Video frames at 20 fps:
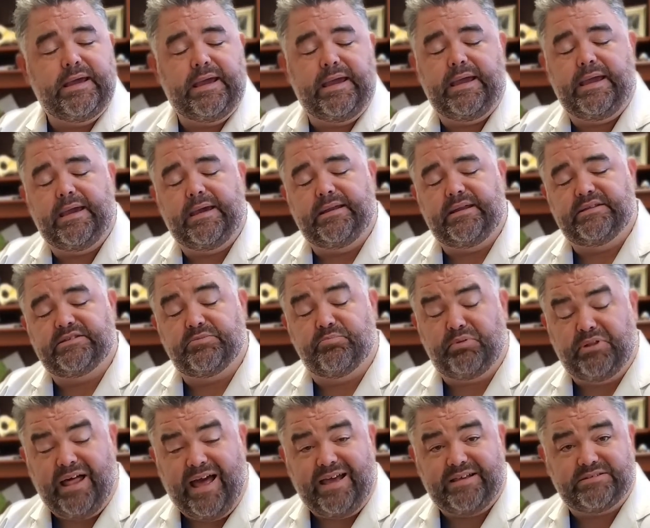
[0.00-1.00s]
And it's a
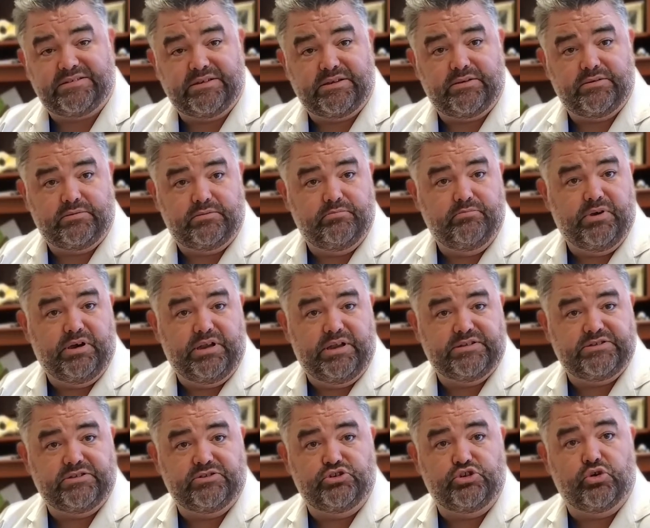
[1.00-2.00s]
plastic, but
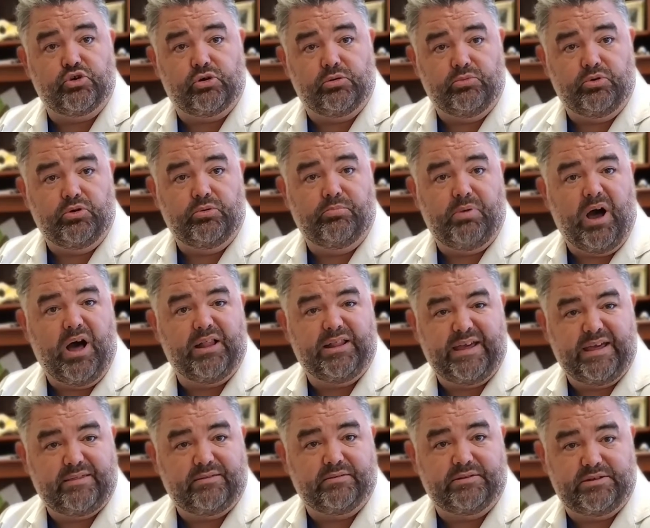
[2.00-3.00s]
it's a durable
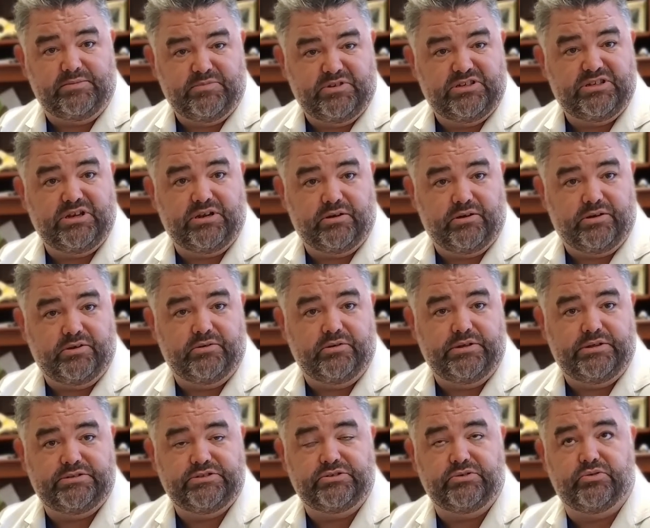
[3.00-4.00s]
polyethylene material.
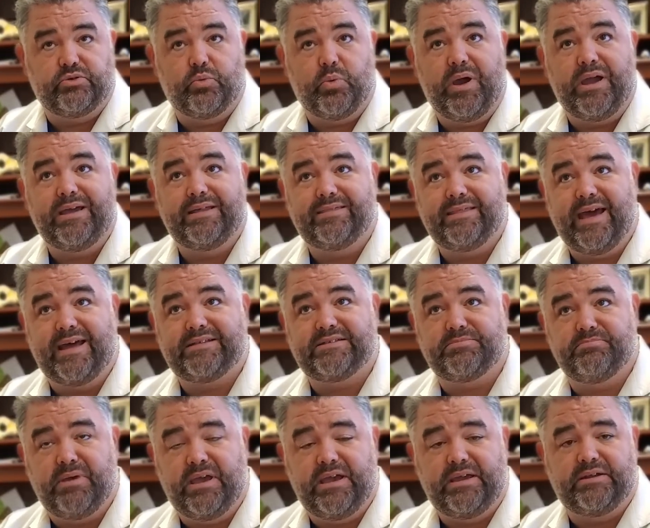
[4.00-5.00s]
And so the way that's
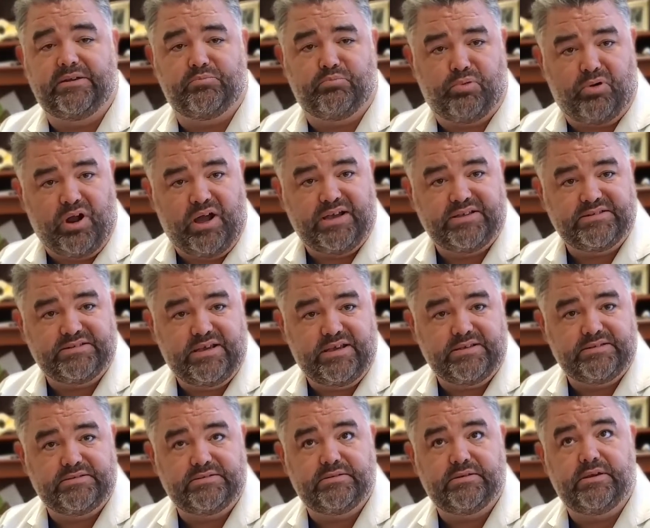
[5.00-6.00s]
made and
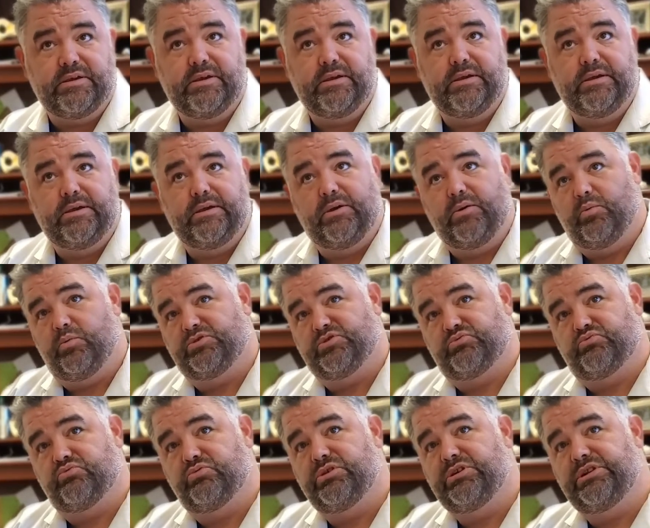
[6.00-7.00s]
processed was
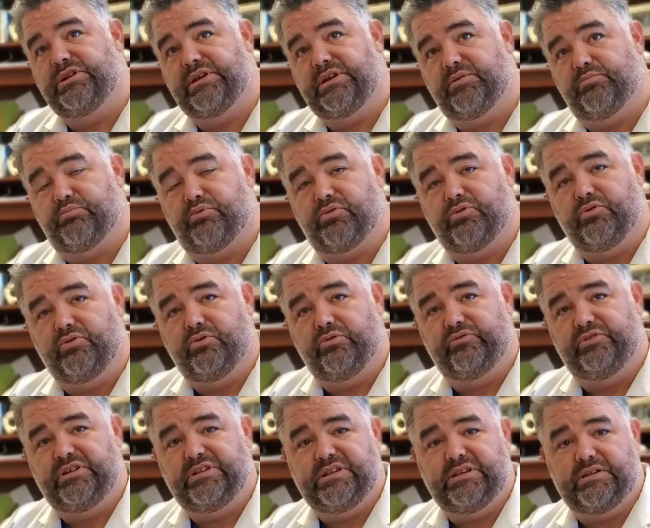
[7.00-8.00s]
really
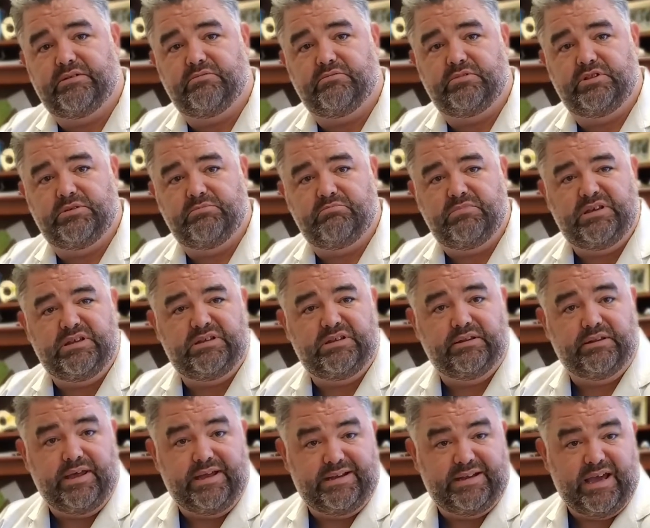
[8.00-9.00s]
improved in the mid to
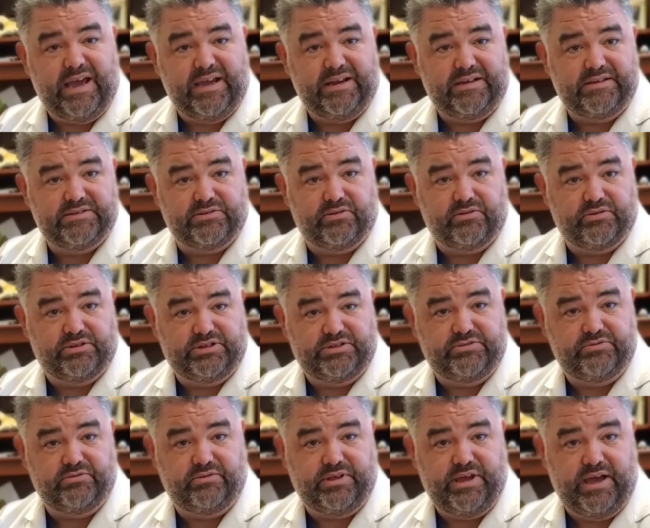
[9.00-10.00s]
late 90s and early
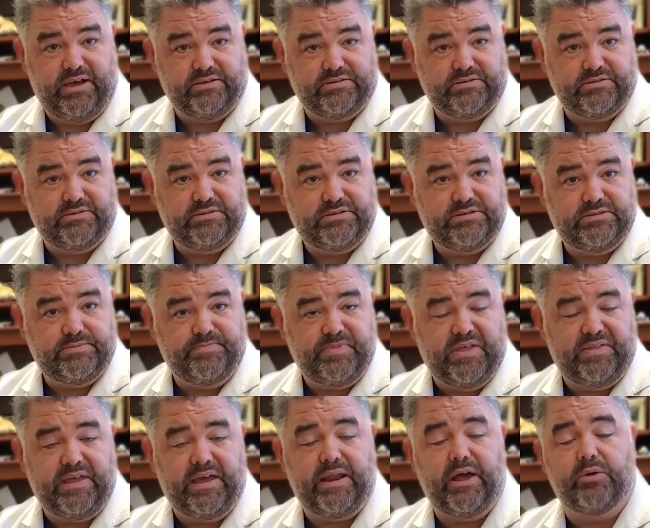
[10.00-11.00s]
2000s.
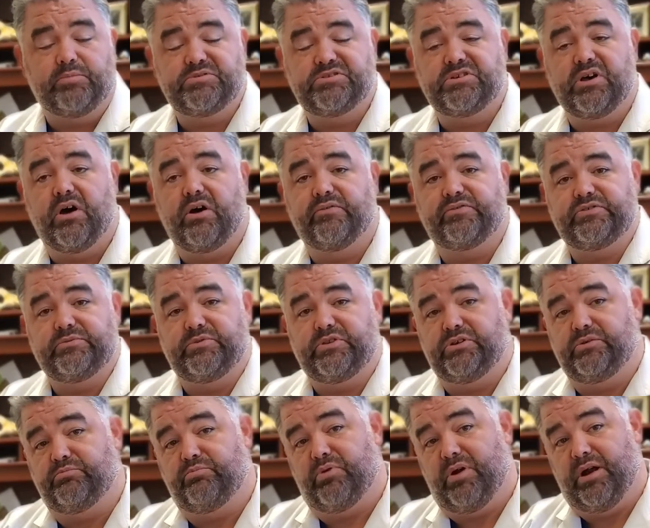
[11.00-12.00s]
And that helped solve some of
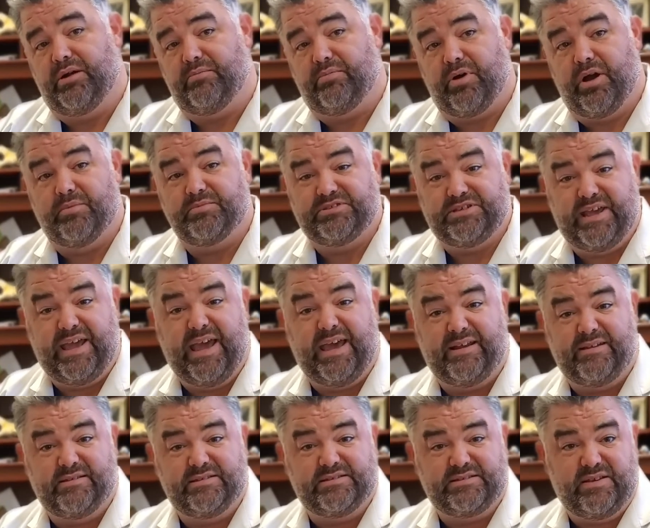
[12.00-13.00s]
the problems they had
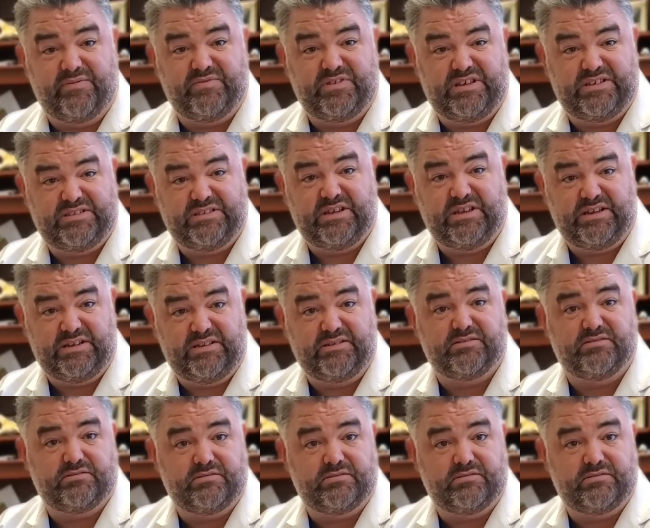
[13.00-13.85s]
in the 70s and 80s.